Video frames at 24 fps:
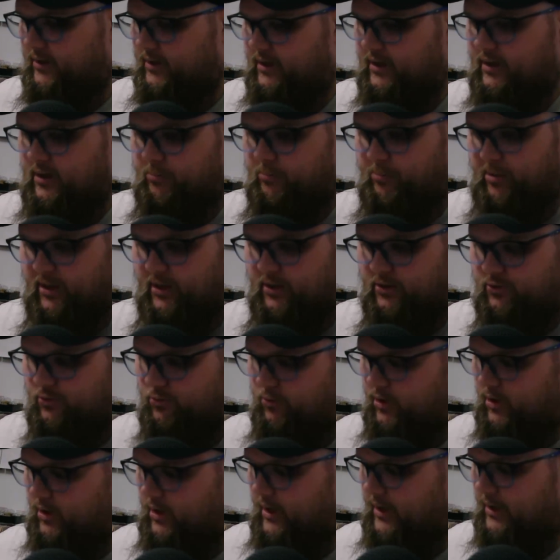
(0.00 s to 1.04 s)
in a pinch
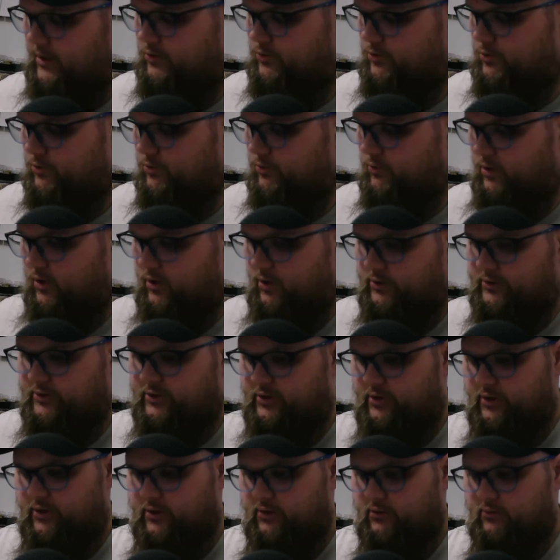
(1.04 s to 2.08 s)
where I drew
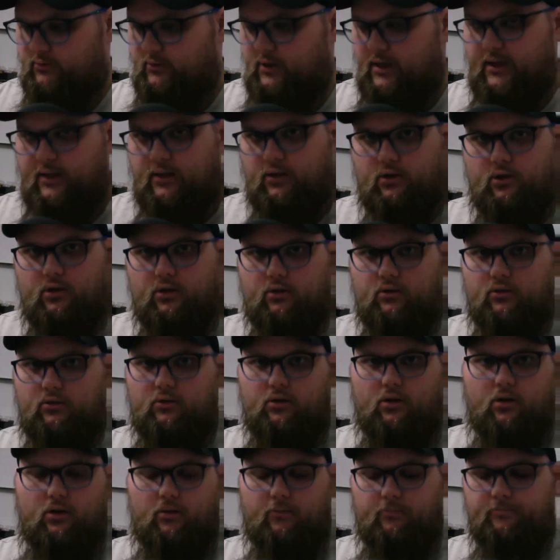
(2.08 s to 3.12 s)
Larsa later,
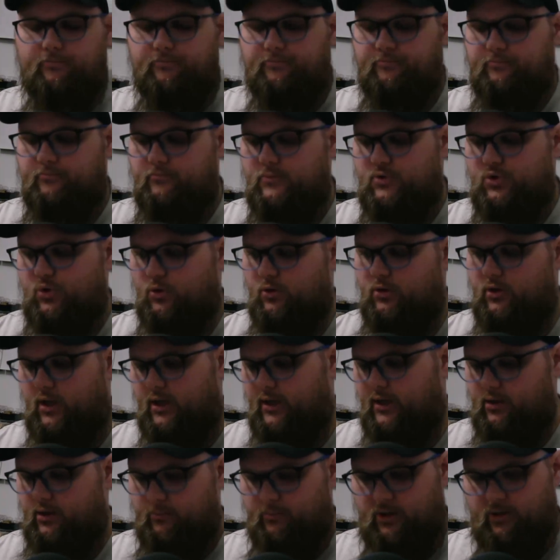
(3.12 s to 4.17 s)
sort of
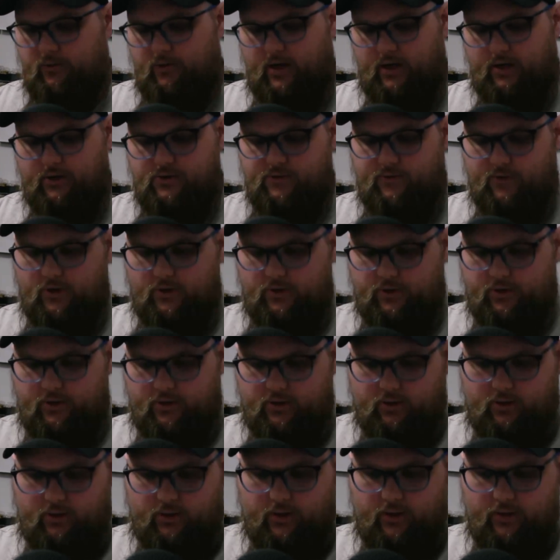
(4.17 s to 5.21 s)
like in the mid-range
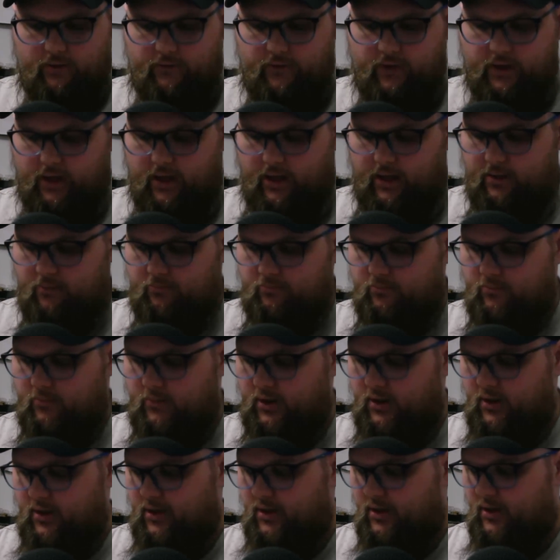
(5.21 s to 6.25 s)
version of the game,
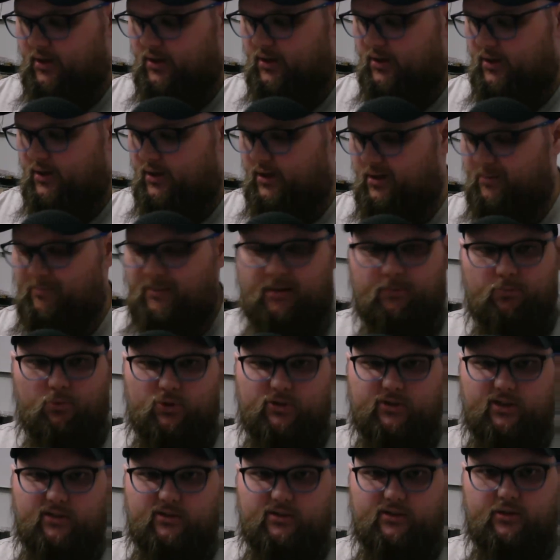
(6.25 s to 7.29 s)
it made more
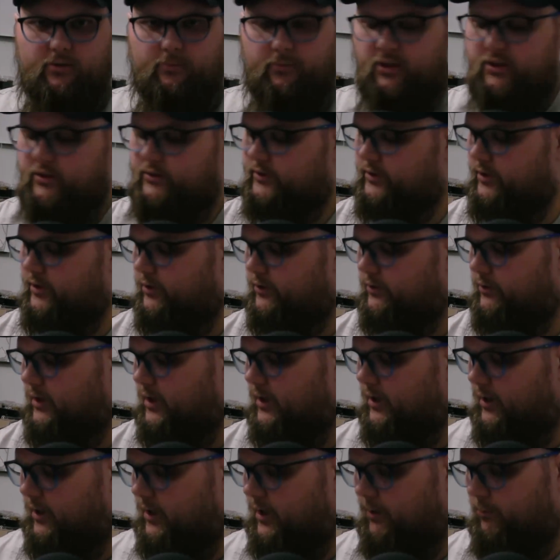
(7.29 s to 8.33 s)
sense to me, so
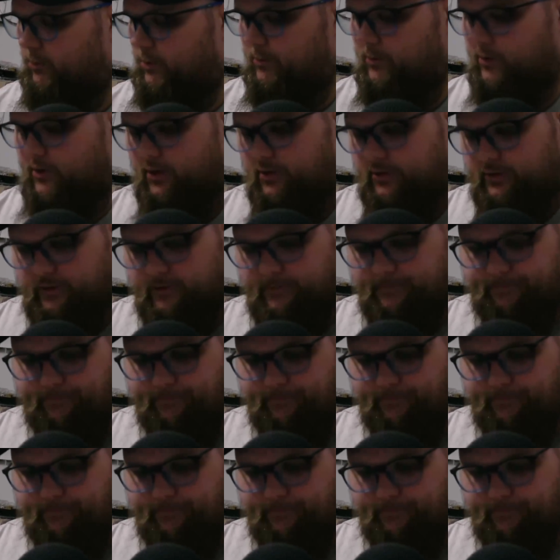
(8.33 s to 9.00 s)
I went with Larsa.